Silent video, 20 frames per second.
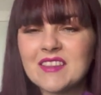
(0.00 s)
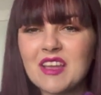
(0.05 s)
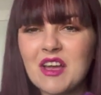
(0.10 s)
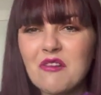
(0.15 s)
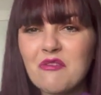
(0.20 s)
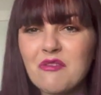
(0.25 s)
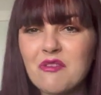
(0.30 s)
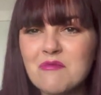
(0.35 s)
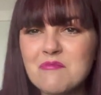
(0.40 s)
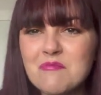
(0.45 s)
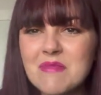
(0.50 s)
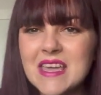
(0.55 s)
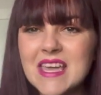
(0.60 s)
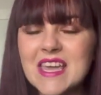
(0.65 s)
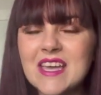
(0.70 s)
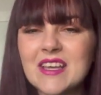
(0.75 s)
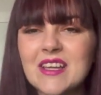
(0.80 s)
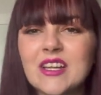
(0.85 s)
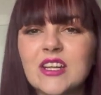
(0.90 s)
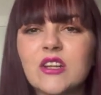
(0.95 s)
out for a
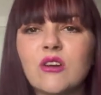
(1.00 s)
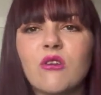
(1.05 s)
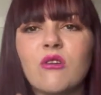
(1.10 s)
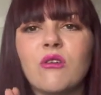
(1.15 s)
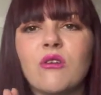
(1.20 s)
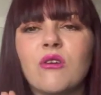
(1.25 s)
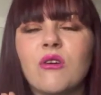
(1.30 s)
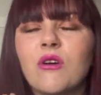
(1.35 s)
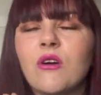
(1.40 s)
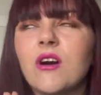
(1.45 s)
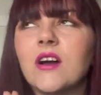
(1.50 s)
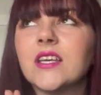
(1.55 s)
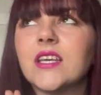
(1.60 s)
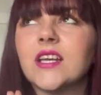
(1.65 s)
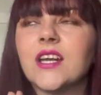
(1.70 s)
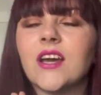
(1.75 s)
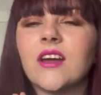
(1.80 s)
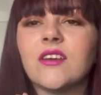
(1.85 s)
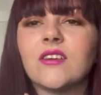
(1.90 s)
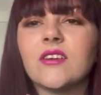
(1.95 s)
meal or, you
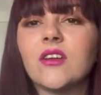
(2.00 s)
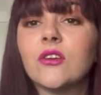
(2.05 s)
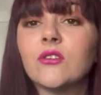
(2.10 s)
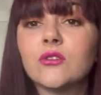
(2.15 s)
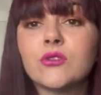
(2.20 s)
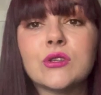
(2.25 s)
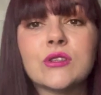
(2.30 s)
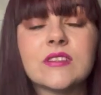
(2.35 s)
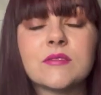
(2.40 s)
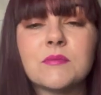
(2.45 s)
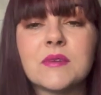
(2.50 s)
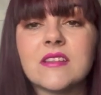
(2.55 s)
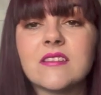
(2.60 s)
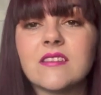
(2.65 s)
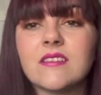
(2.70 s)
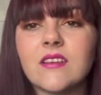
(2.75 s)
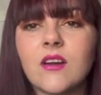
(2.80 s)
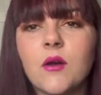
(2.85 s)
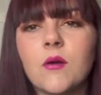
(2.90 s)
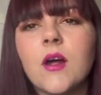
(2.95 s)
know,
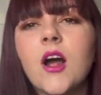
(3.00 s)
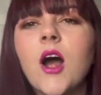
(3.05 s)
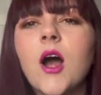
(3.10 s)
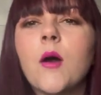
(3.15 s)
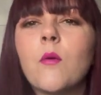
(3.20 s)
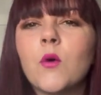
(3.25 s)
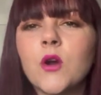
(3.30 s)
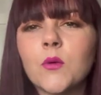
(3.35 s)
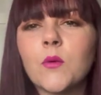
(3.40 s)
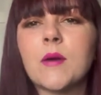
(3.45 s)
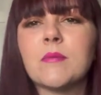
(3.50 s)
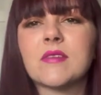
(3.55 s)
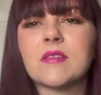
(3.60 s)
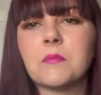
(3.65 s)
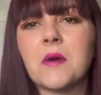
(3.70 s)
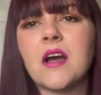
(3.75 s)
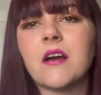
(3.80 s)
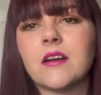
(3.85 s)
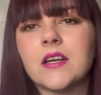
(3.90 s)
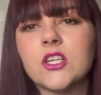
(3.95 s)
Christmas. I want to wear my
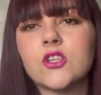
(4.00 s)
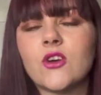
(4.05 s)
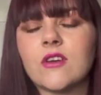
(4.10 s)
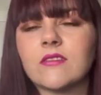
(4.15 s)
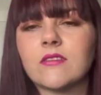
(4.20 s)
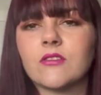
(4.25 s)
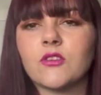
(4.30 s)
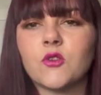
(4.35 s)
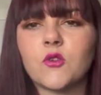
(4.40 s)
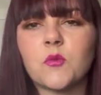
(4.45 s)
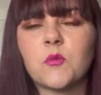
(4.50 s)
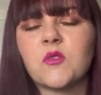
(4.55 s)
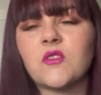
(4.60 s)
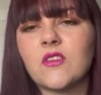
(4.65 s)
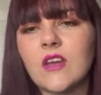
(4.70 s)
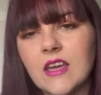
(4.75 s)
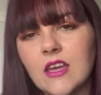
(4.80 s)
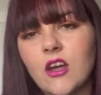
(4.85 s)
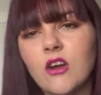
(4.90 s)
sparkly dress on Christmas Day.